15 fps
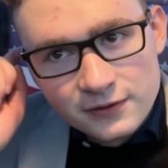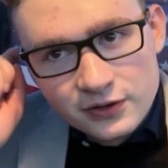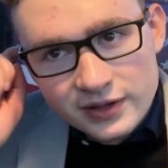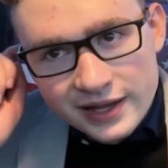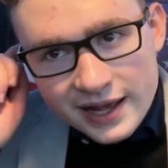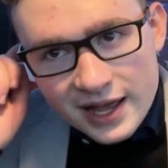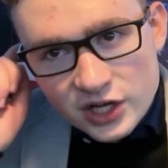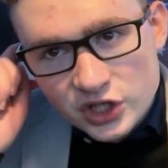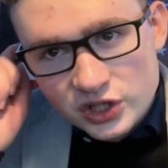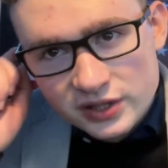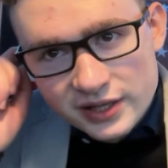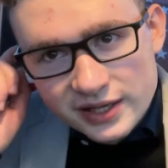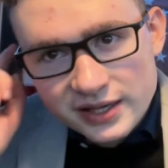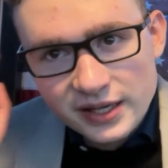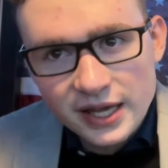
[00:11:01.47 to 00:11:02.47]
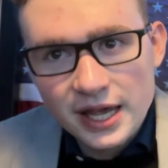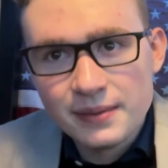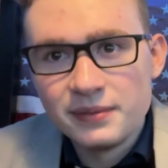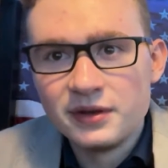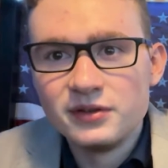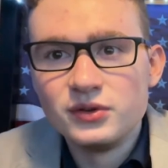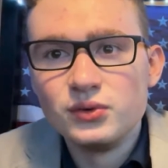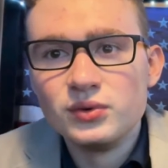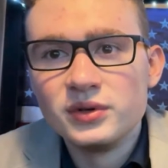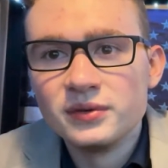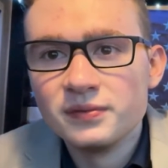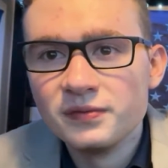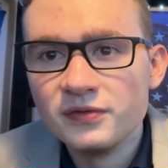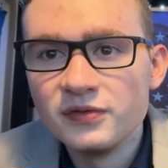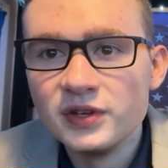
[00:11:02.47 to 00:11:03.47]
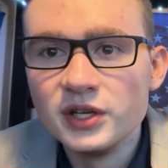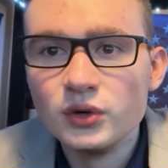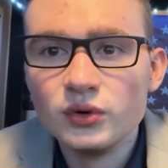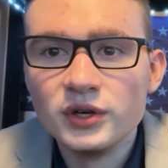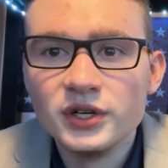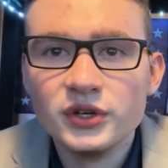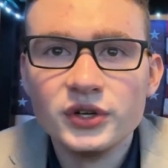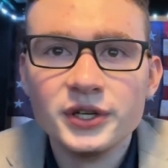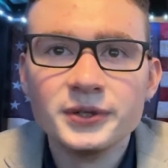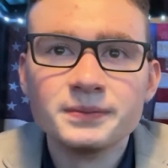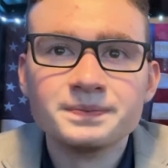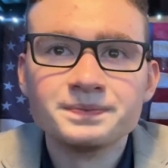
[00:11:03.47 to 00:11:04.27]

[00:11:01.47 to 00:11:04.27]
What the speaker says: you're, like, actually, like, gaming and doing video rendering